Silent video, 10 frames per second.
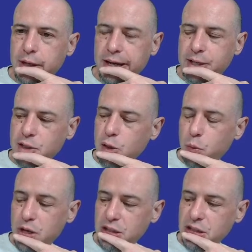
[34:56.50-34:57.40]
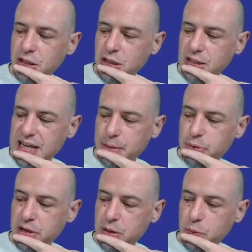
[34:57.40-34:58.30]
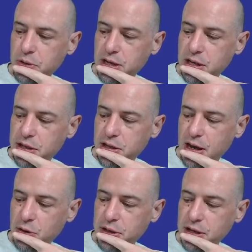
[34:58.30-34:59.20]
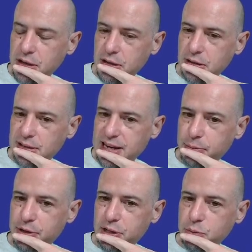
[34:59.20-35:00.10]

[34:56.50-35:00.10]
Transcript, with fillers: And so what it's going to collaborate with, I don't think it collaborates